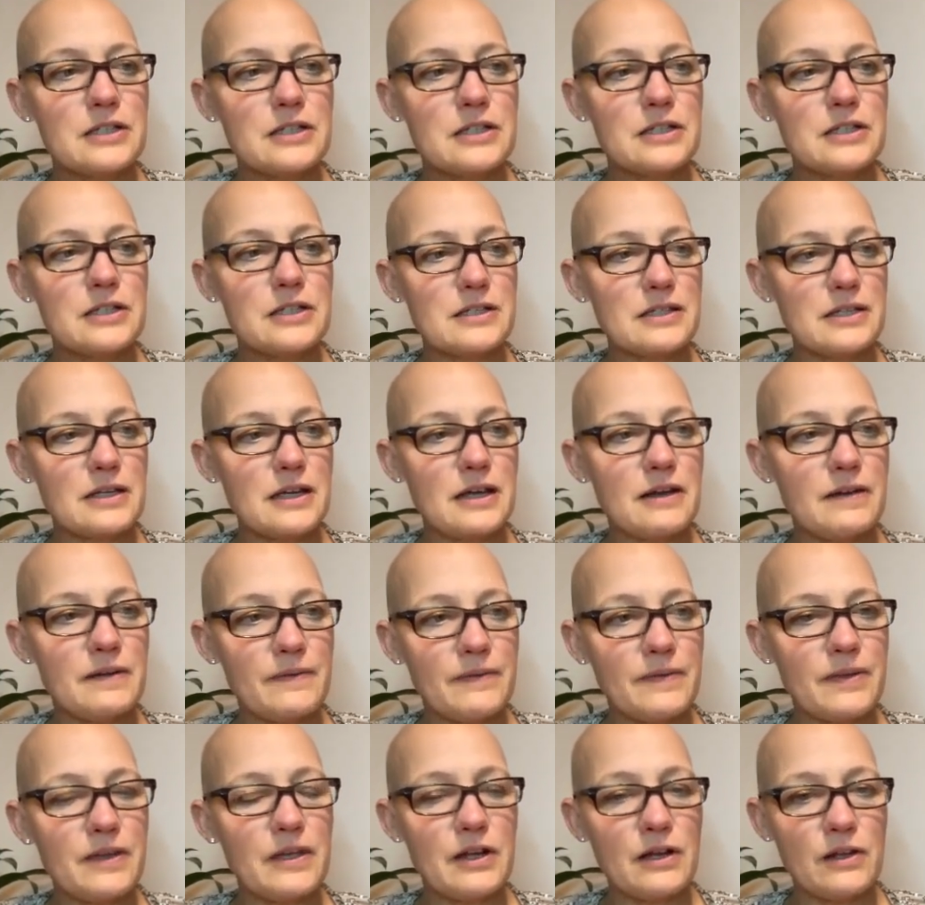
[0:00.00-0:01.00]
that's uh
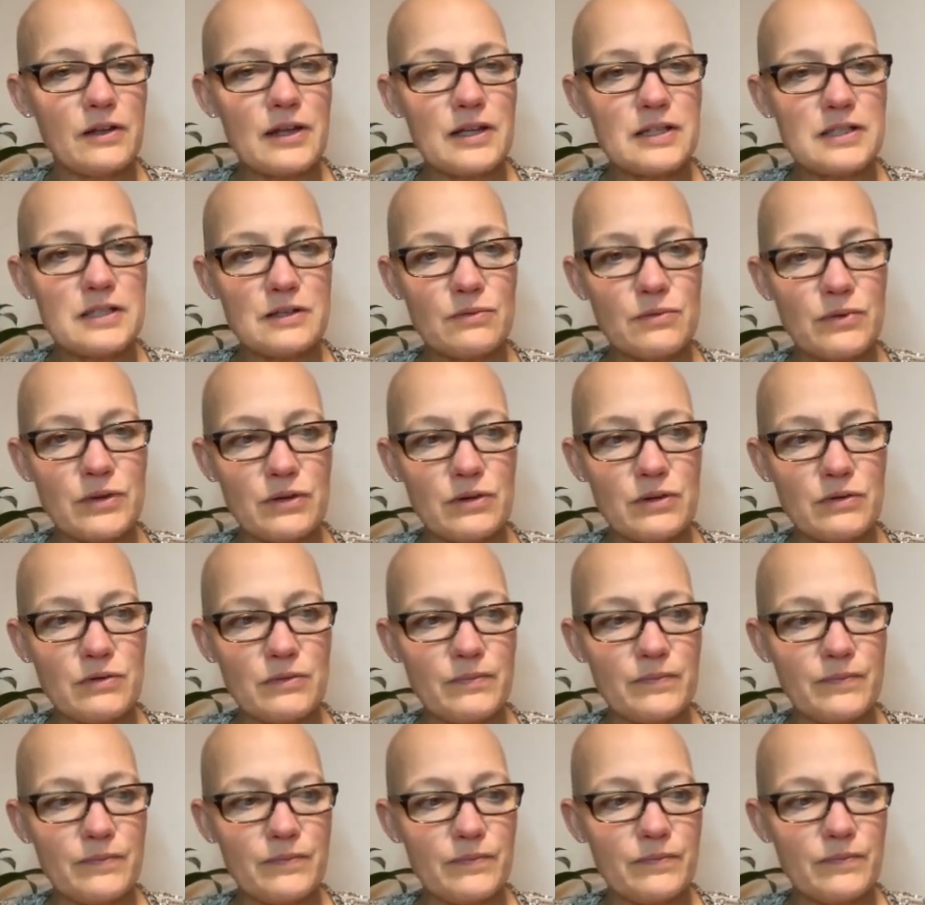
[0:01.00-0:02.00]
you know that's a
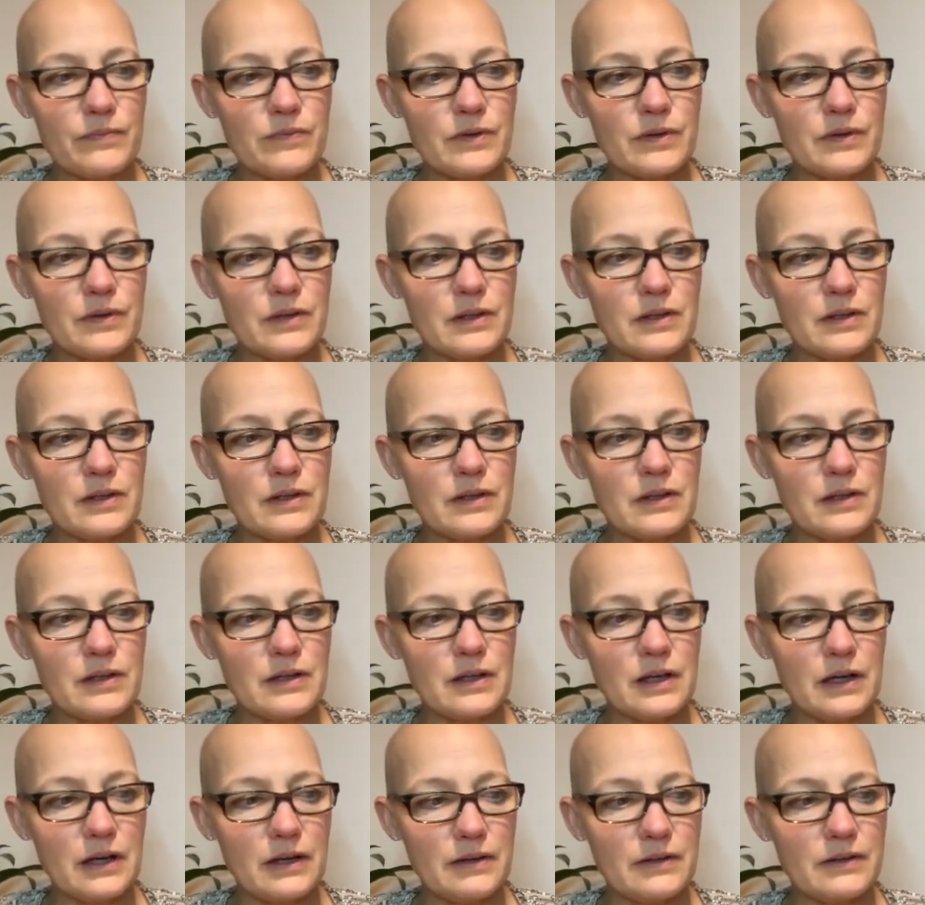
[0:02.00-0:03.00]
real
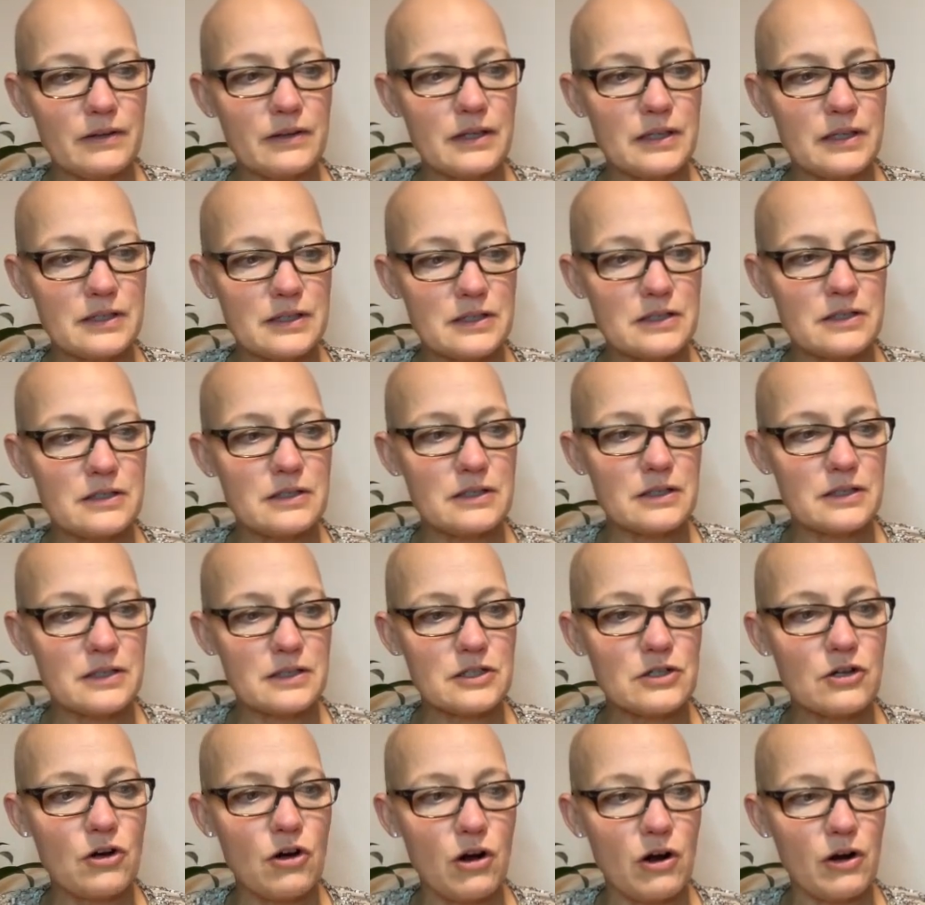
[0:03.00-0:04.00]
uh, that's that's
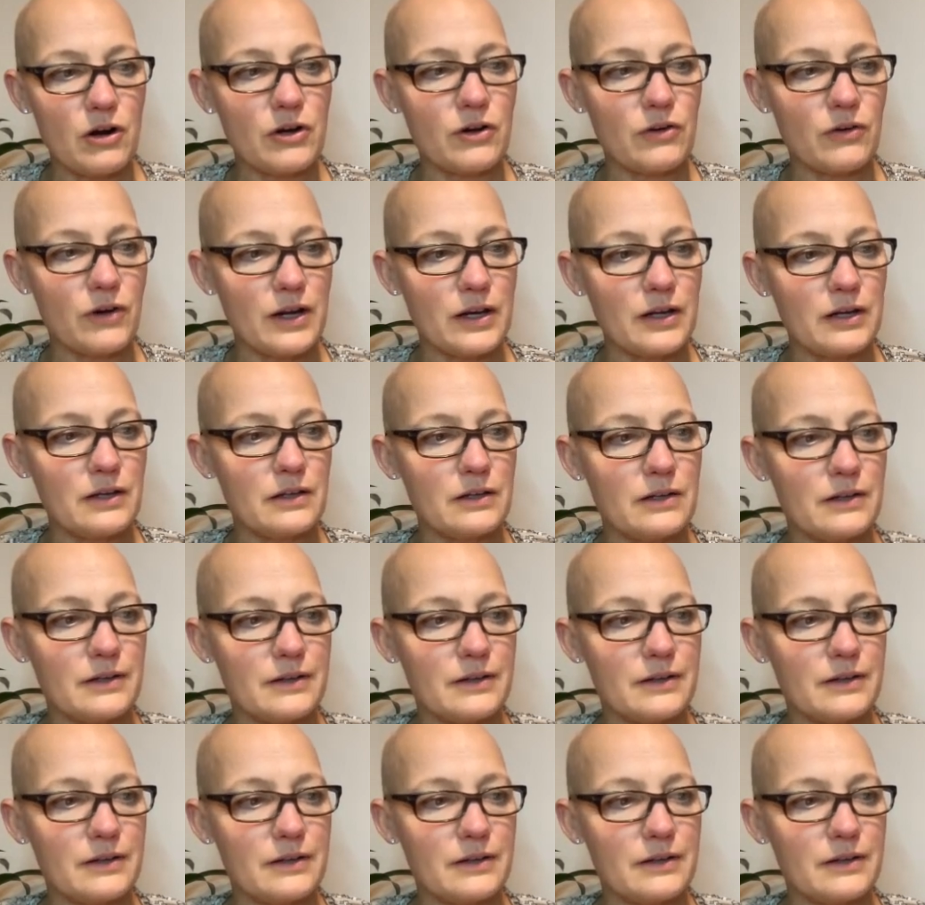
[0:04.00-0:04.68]
not a great